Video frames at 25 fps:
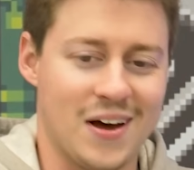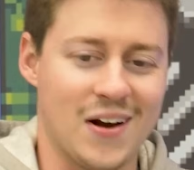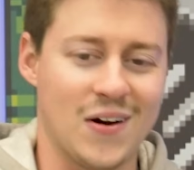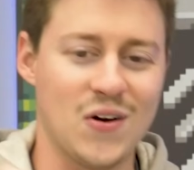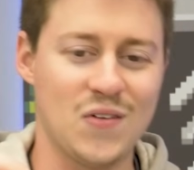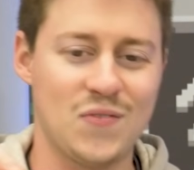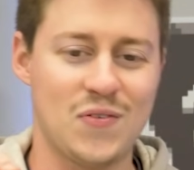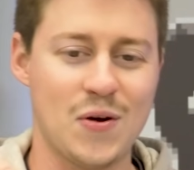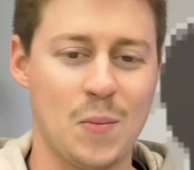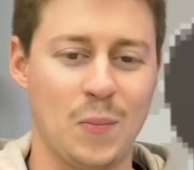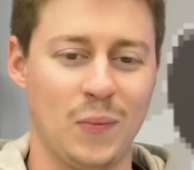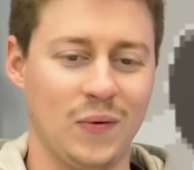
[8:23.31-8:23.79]
I don't
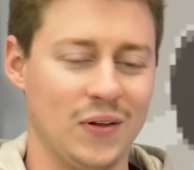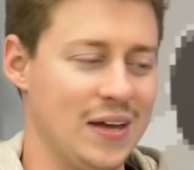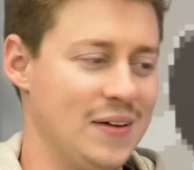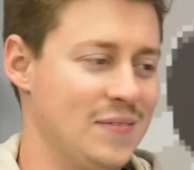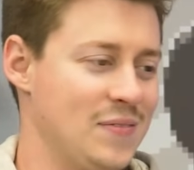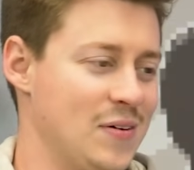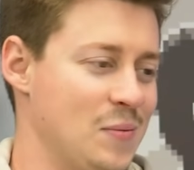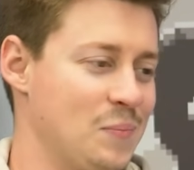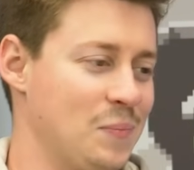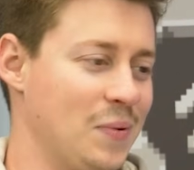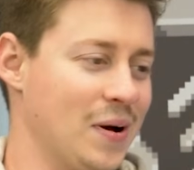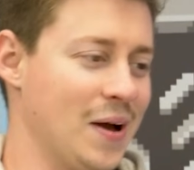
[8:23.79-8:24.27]
know if I
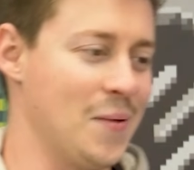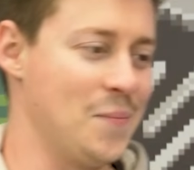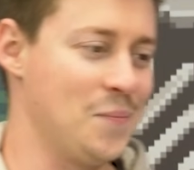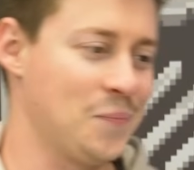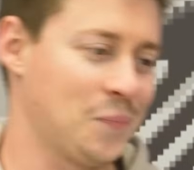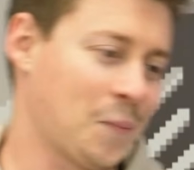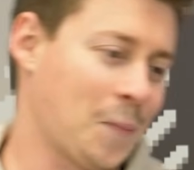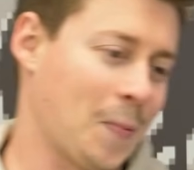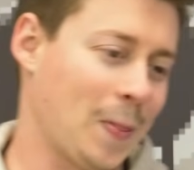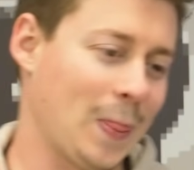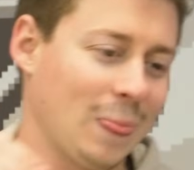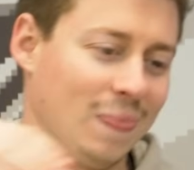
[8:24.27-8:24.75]
believe it, but
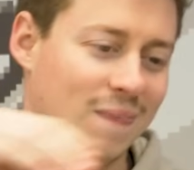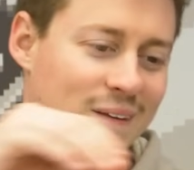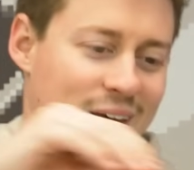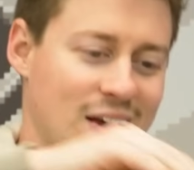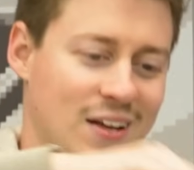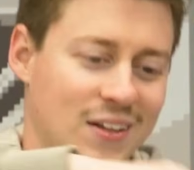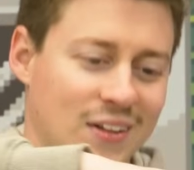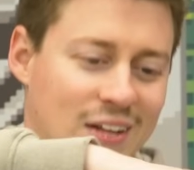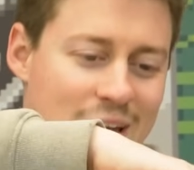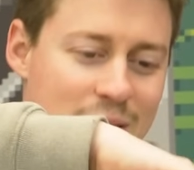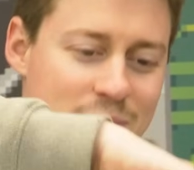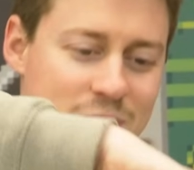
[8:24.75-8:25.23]
ooh.
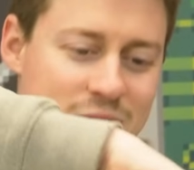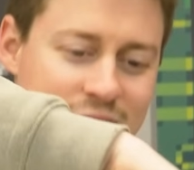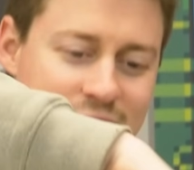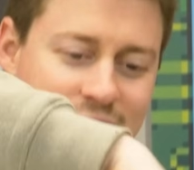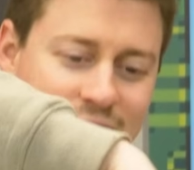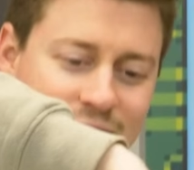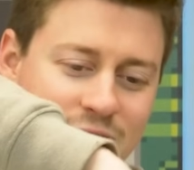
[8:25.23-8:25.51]
It claims it's